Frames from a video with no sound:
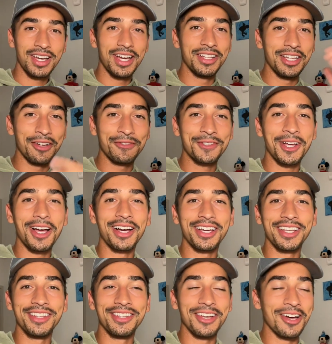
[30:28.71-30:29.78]
Enough
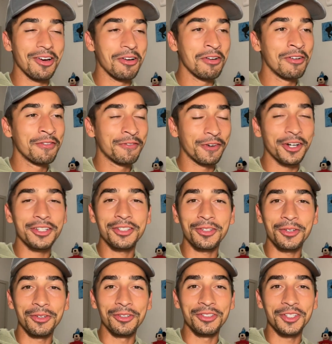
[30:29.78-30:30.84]
talking though. First
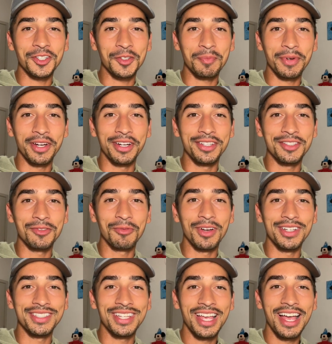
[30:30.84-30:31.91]
cruise experience
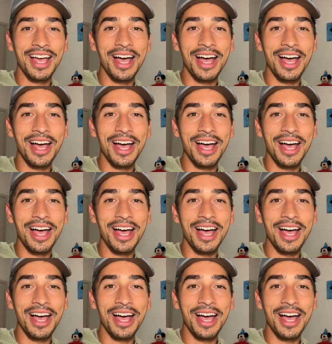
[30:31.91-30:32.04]
was